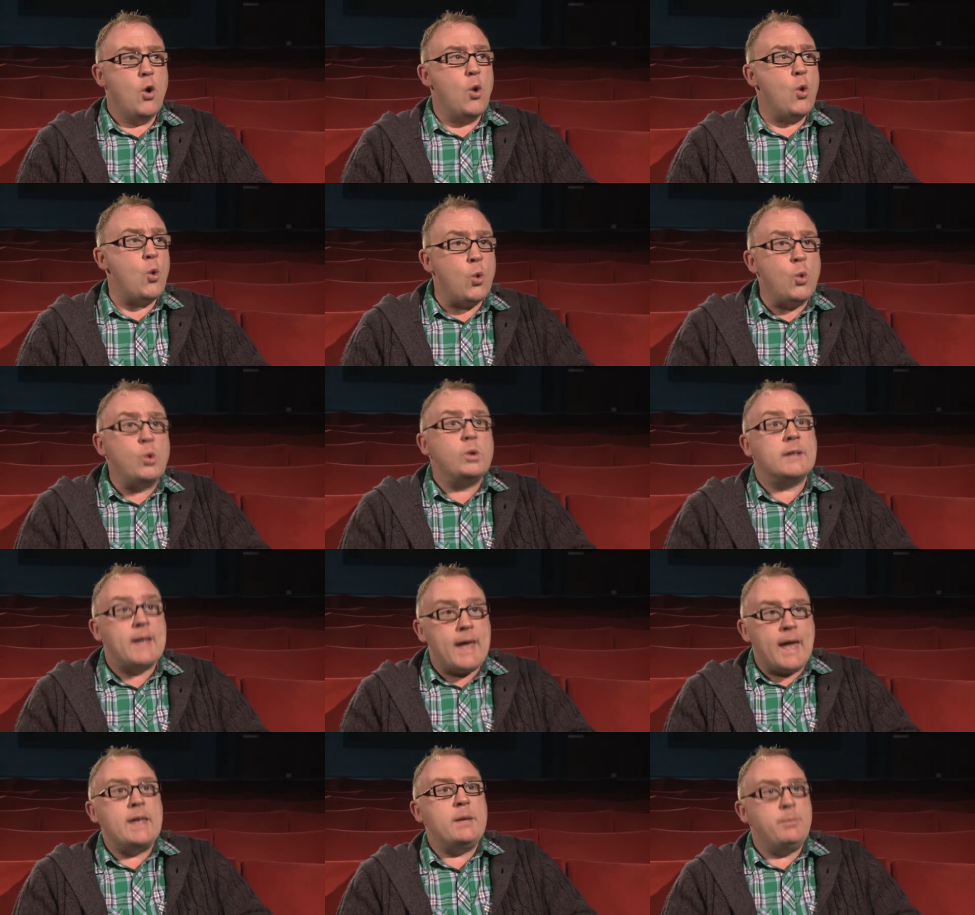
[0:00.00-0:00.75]
All
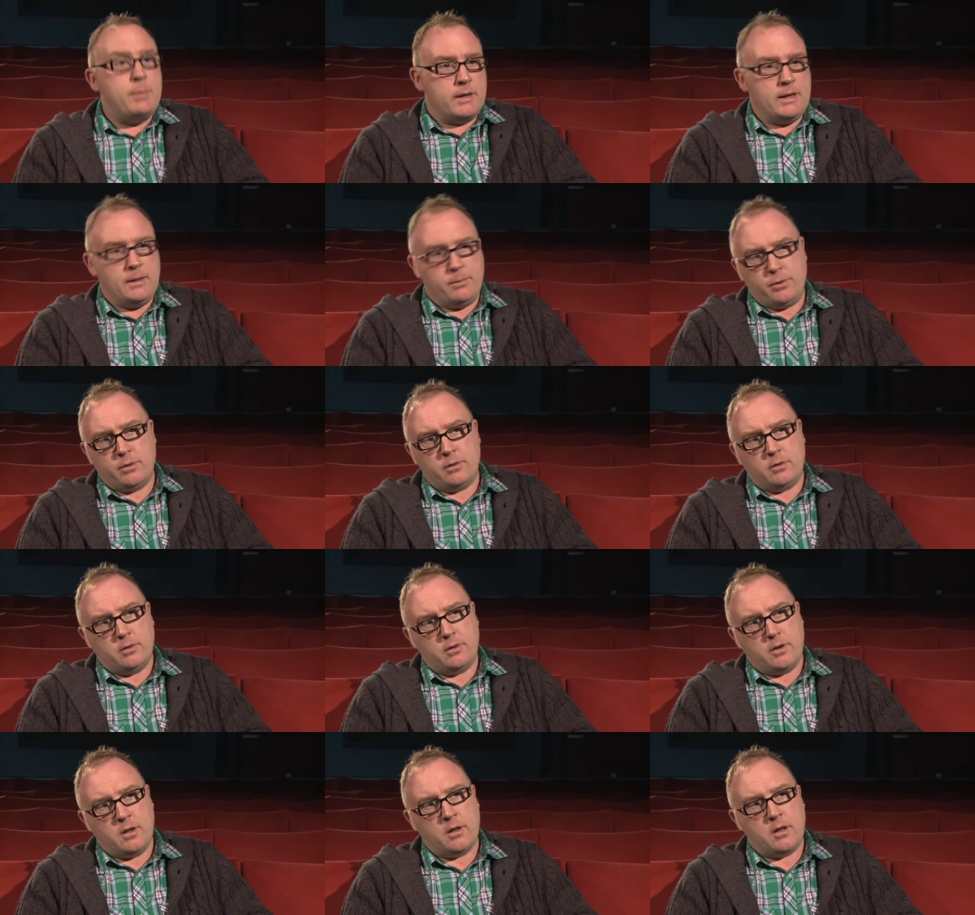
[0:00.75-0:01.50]
gay
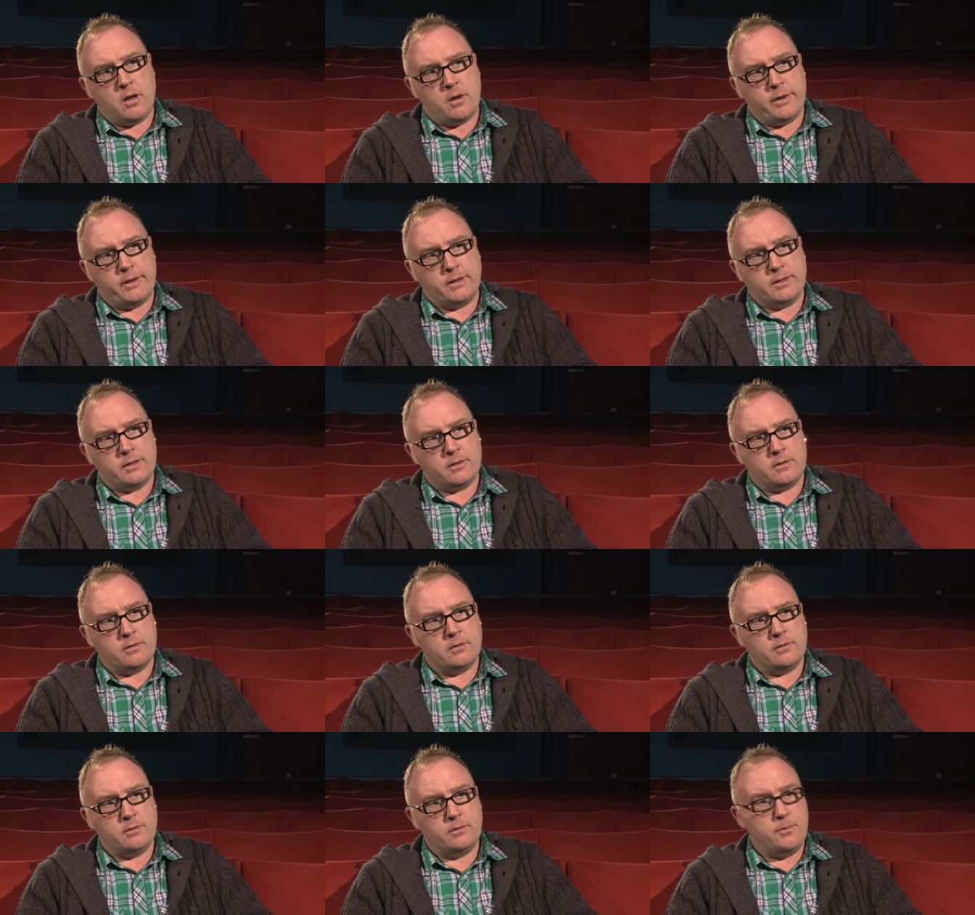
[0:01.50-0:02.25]
people are going
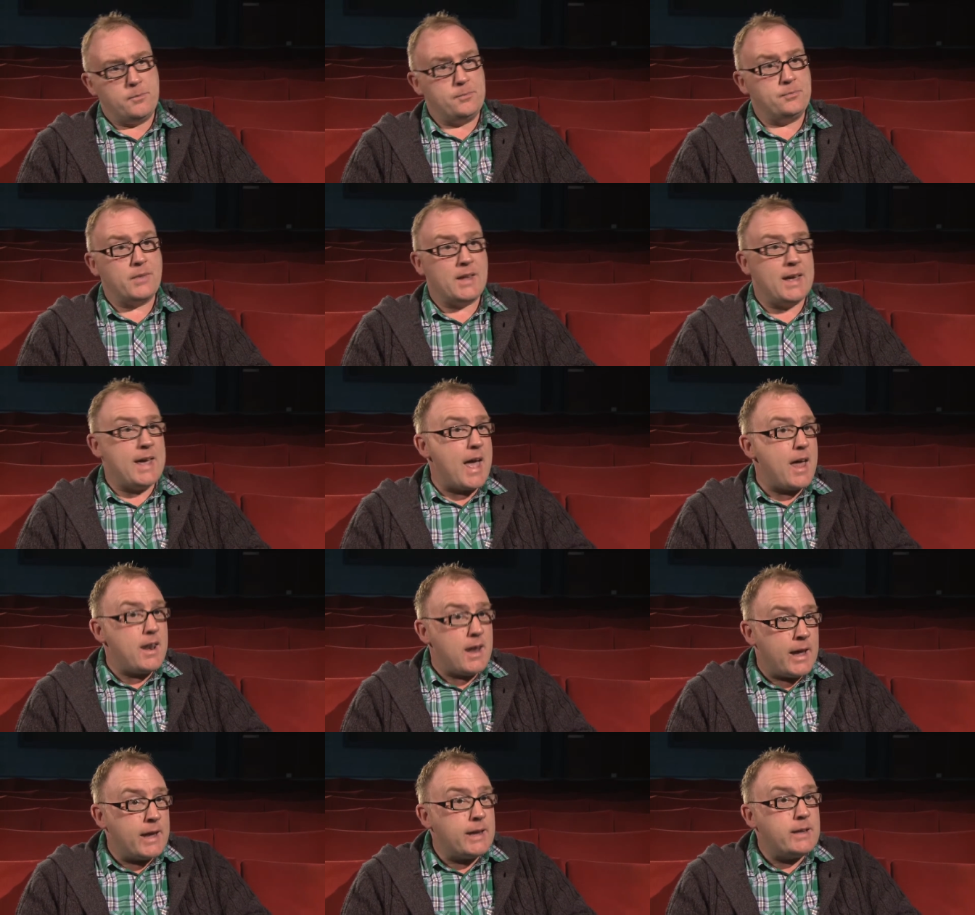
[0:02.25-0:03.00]
to
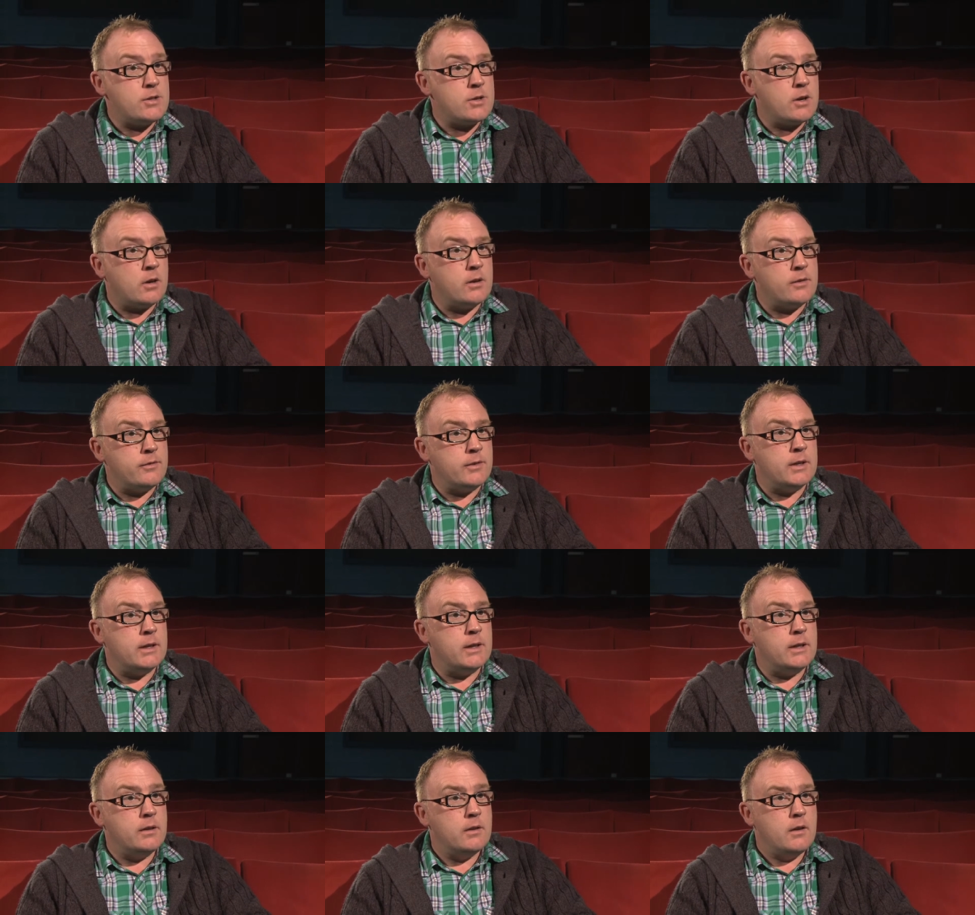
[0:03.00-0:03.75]
get
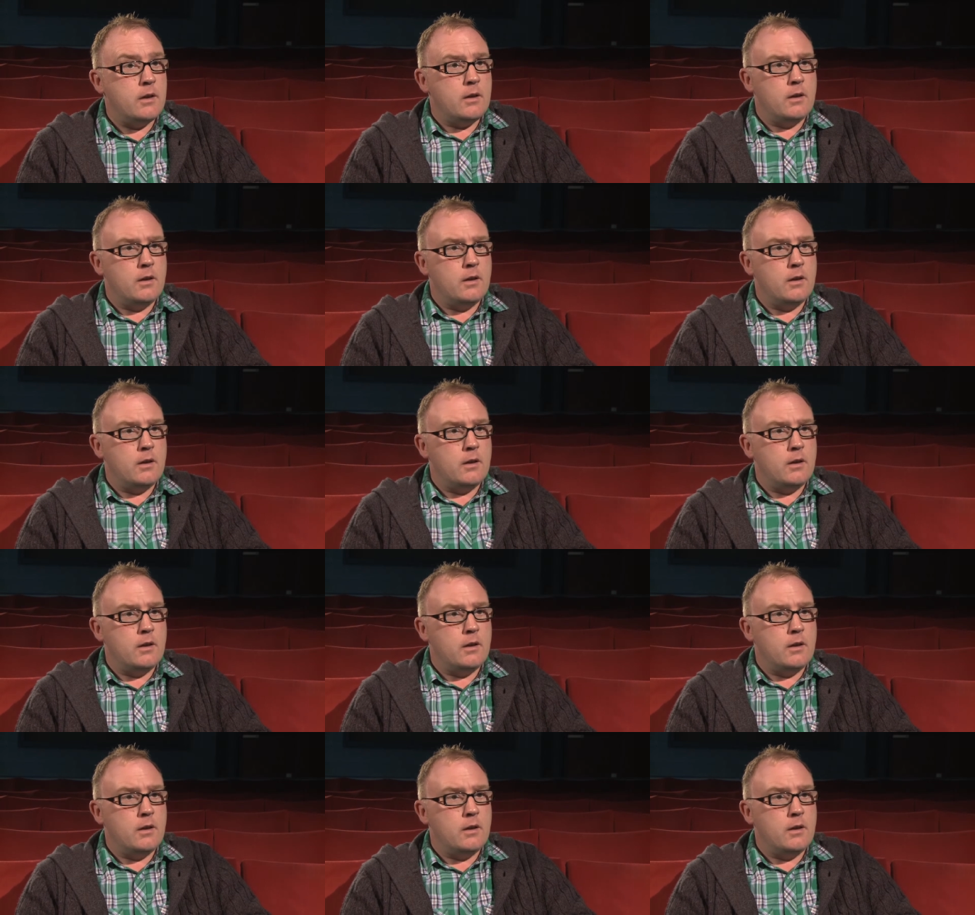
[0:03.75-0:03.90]
HIV.